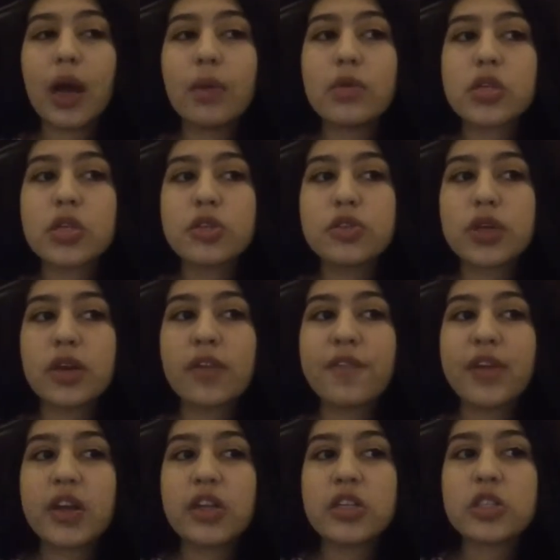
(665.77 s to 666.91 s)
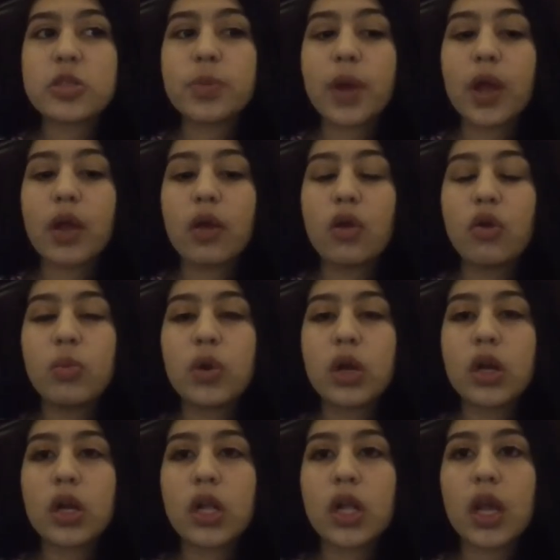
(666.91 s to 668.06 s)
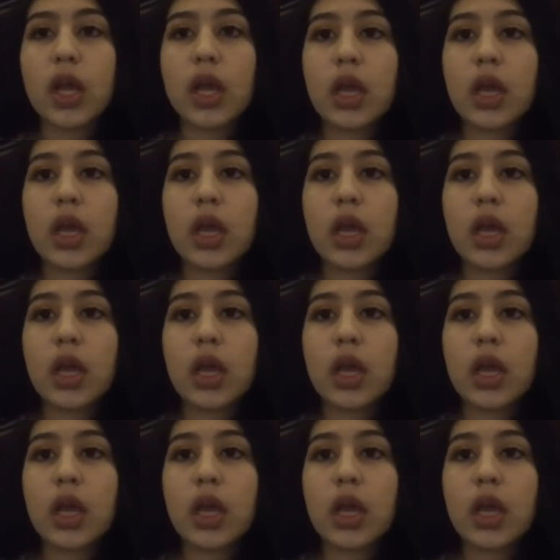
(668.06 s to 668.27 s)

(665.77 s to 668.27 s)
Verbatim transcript: I'm just going to try to finish my homework.